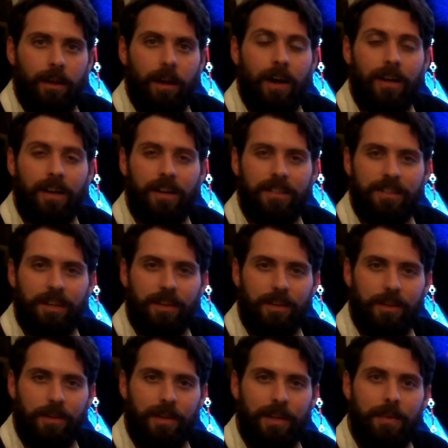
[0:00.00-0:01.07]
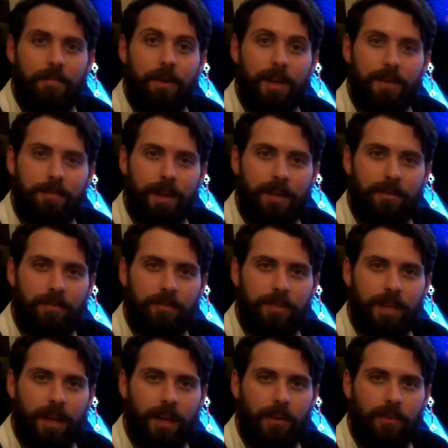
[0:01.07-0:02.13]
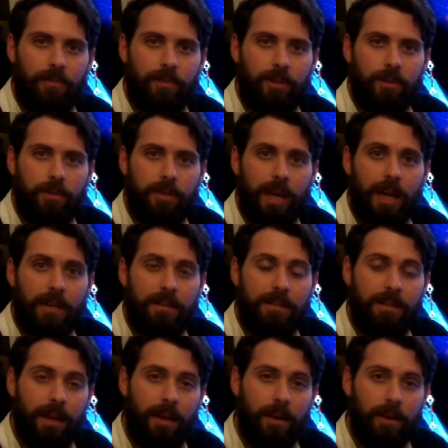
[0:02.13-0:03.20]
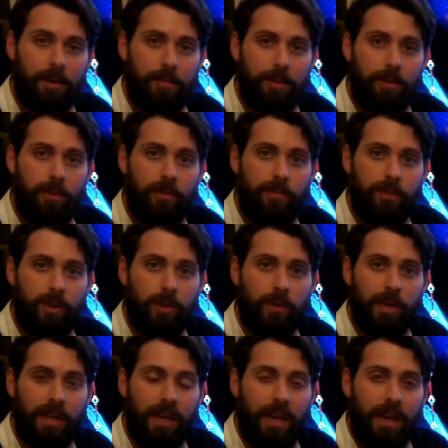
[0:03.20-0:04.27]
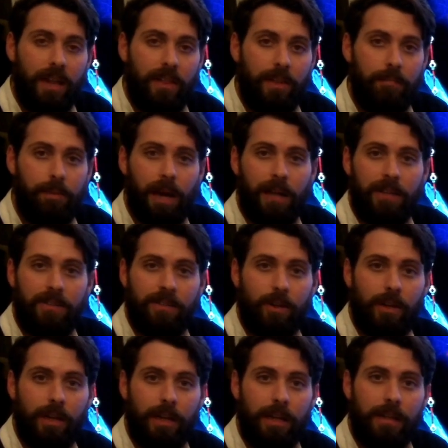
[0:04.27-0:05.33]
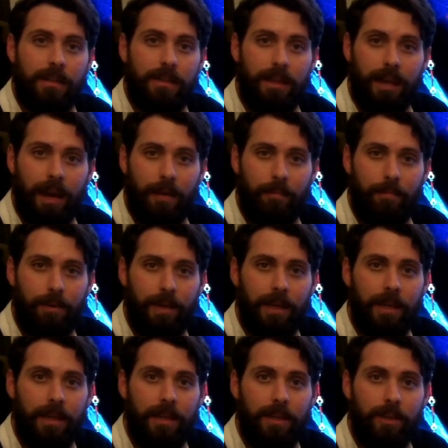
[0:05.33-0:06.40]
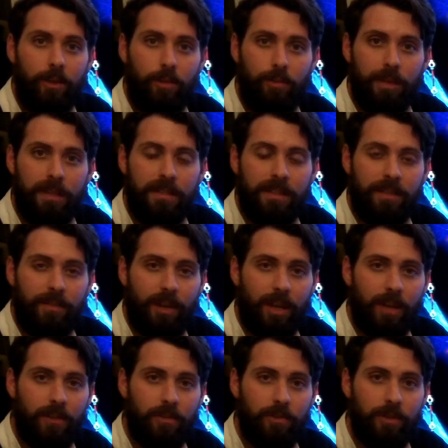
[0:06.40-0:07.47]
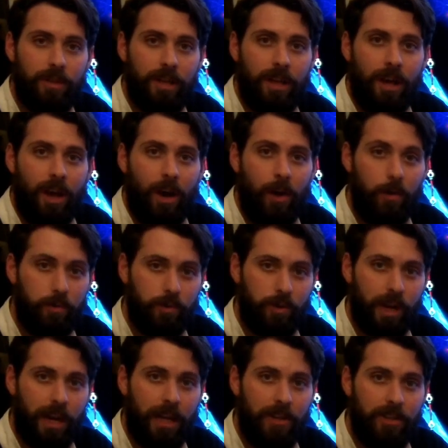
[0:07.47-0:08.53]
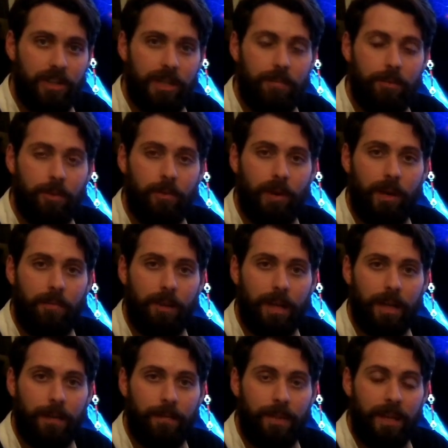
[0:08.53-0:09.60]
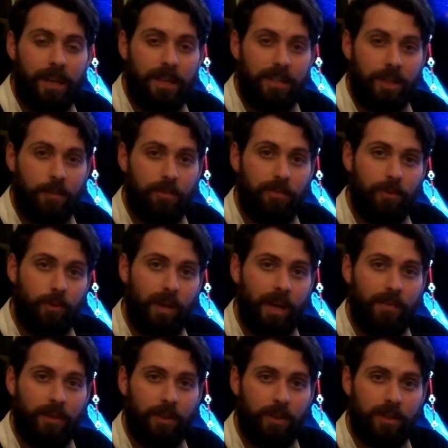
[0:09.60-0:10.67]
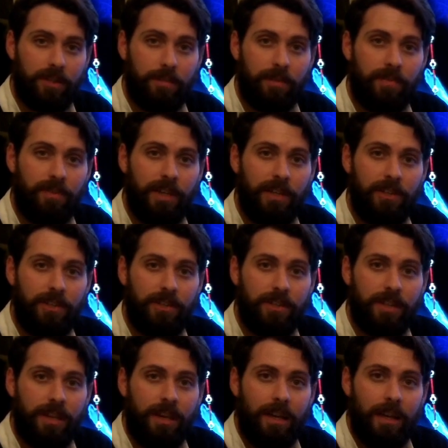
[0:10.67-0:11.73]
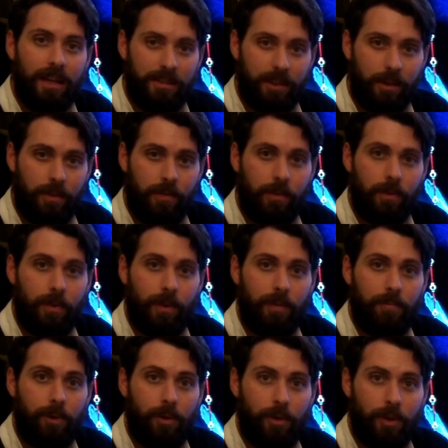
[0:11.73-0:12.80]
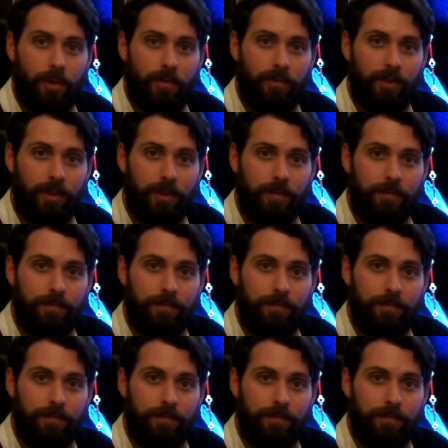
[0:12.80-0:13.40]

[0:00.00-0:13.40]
Hi guys, how you doing? My name is Ben from Starlight Reviews, and today I'm going to be reviewing the Panasonic DMP UB700 Ultra HD Blu-ray player. So before we have a look at some of the features, let's go through a quick product overview.